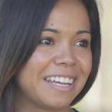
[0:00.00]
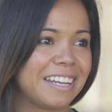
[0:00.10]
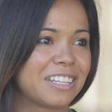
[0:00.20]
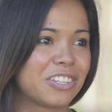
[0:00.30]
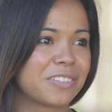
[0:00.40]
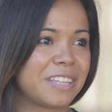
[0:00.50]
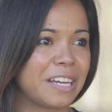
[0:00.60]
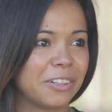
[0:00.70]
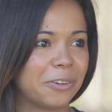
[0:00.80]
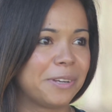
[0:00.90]
And it's just
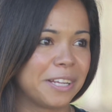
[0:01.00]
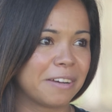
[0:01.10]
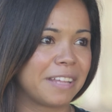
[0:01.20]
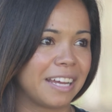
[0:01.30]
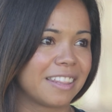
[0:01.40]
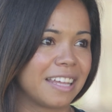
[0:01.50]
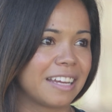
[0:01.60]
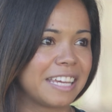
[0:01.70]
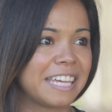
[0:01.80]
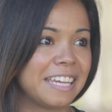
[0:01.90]
that alluring of
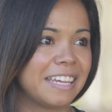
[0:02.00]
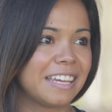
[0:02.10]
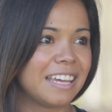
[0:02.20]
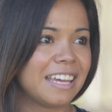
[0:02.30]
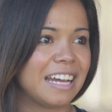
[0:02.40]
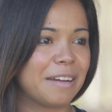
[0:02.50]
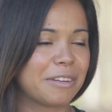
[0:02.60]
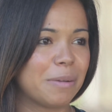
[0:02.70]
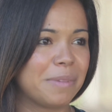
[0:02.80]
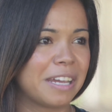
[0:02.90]
that heat
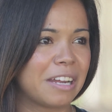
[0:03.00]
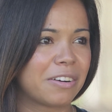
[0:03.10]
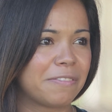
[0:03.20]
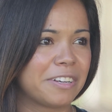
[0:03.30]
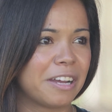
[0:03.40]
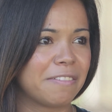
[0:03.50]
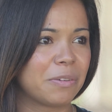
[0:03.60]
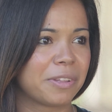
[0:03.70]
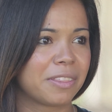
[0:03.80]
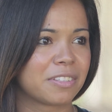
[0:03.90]
coming out of an
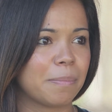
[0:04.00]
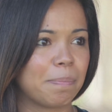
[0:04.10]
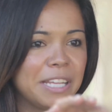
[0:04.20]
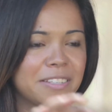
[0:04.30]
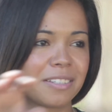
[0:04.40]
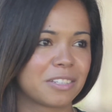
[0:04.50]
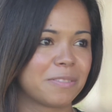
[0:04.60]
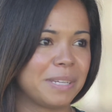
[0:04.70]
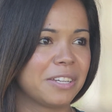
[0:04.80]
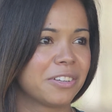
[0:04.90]
oven with some pizzas
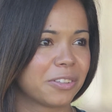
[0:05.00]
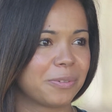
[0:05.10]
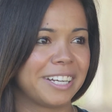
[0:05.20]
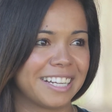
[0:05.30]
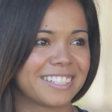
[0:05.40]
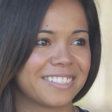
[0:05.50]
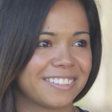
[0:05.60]
being cooked right next to